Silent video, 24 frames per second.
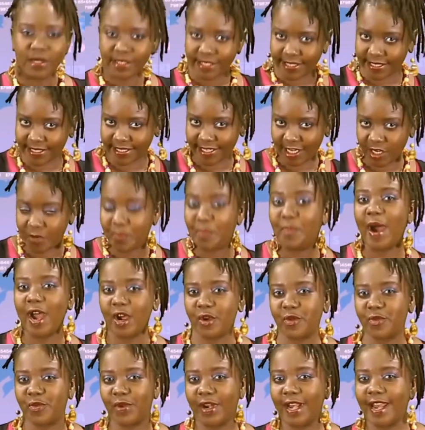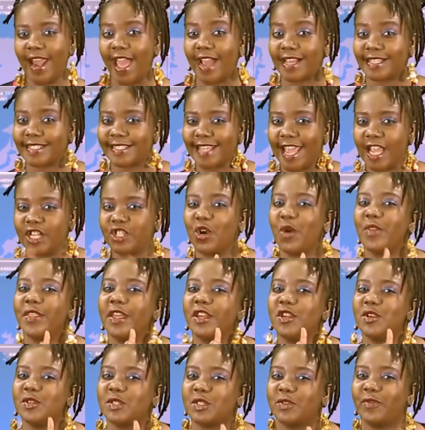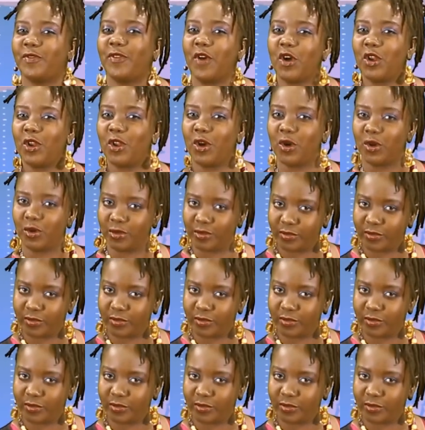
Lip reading: Sit back, relax, enjoy the news. Follow.